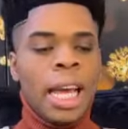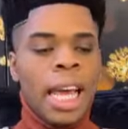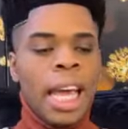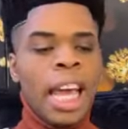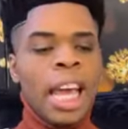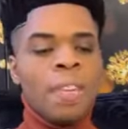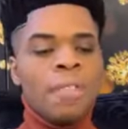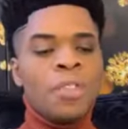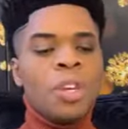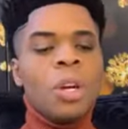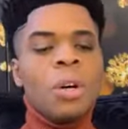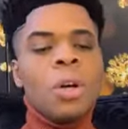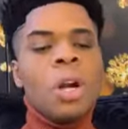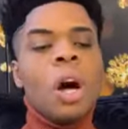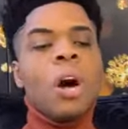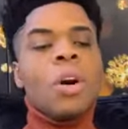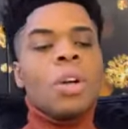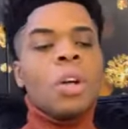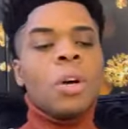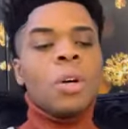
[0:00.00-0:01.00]
If you
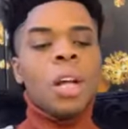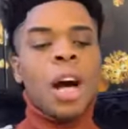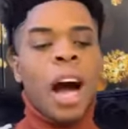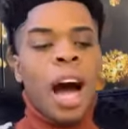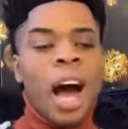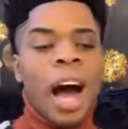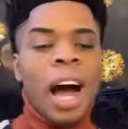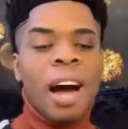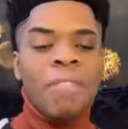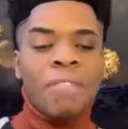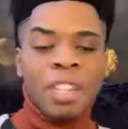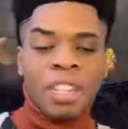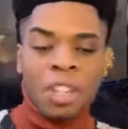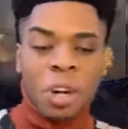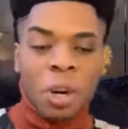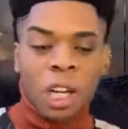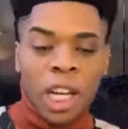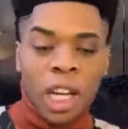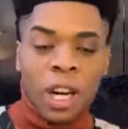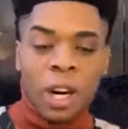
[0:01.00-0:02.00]
don't know the harvest
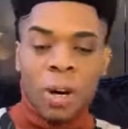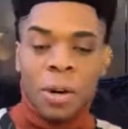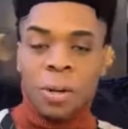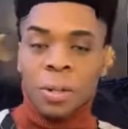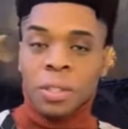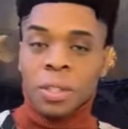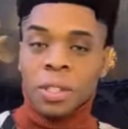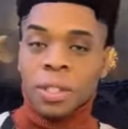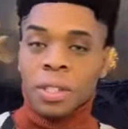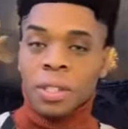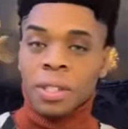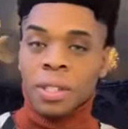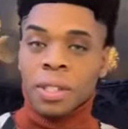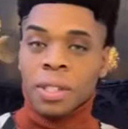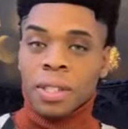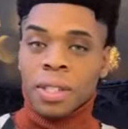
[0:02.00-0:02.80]
Holy Ghost,